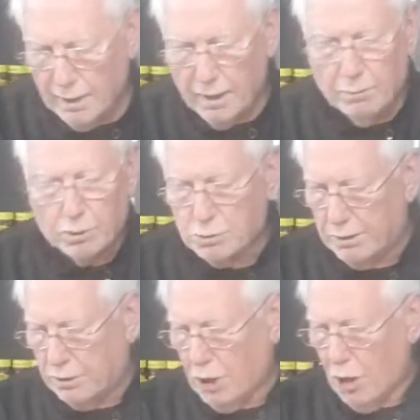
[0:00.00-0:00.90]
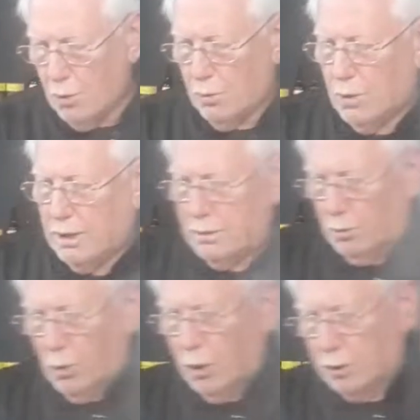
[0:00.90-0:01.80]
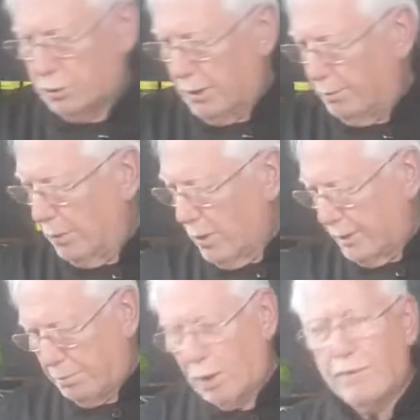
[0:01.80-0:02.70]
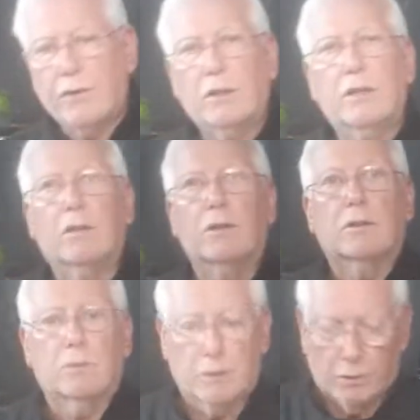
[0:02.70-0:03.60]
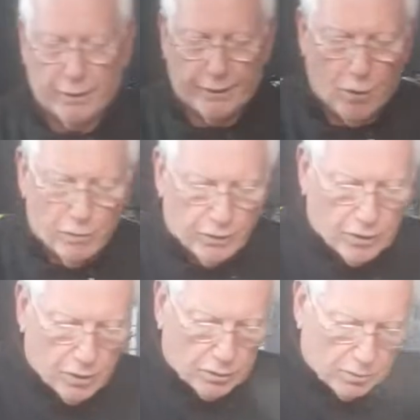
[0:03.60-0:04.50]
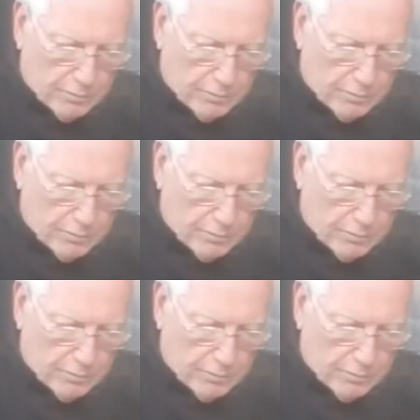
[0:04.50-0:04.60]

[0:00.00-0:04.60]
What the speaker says: Because we don't want raw shrimp. We want it perfectly cooked. We don't want it overcooked.